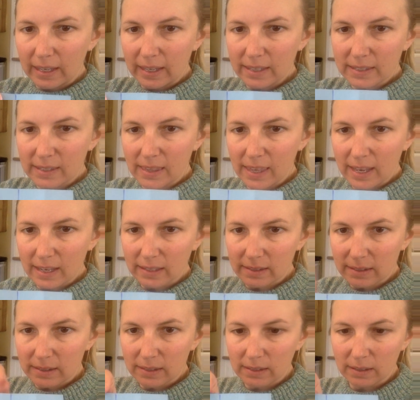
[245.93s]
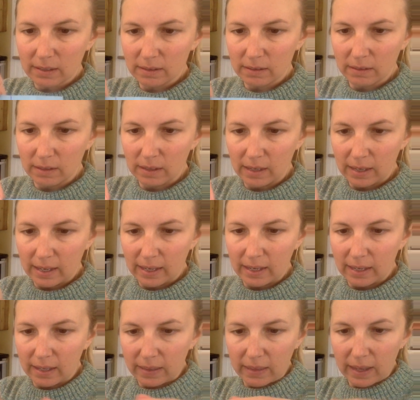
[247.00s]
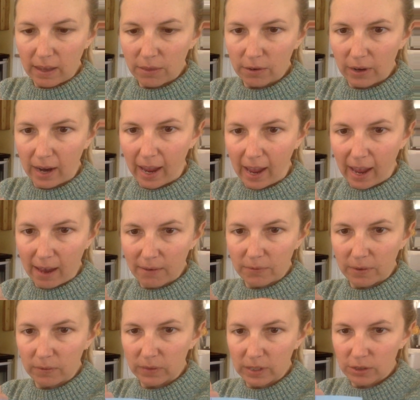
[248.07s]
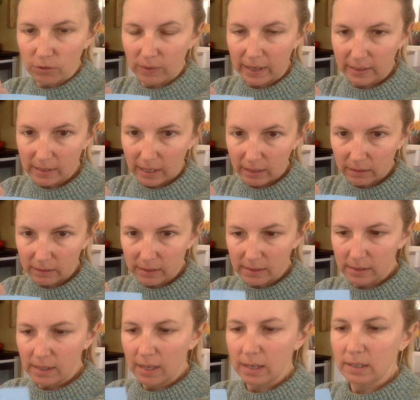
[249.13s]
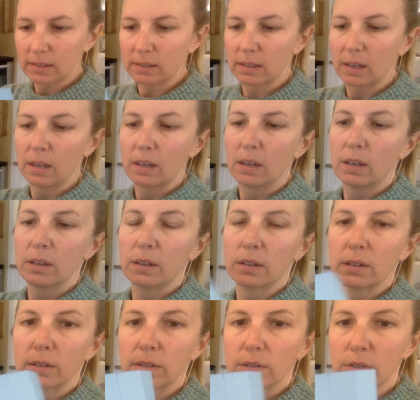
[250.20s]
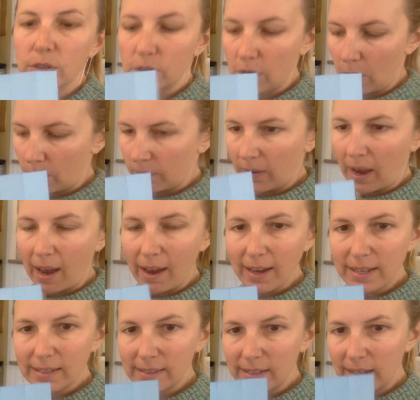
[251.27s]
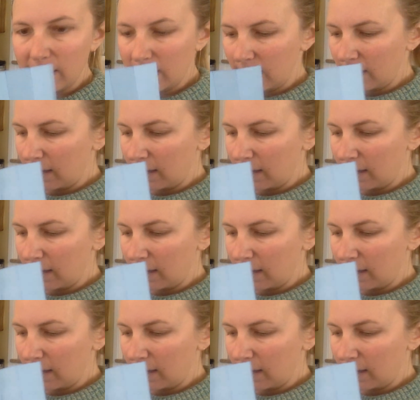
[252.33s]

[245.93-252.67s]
is this. The other half of this rectangle is this. So if I see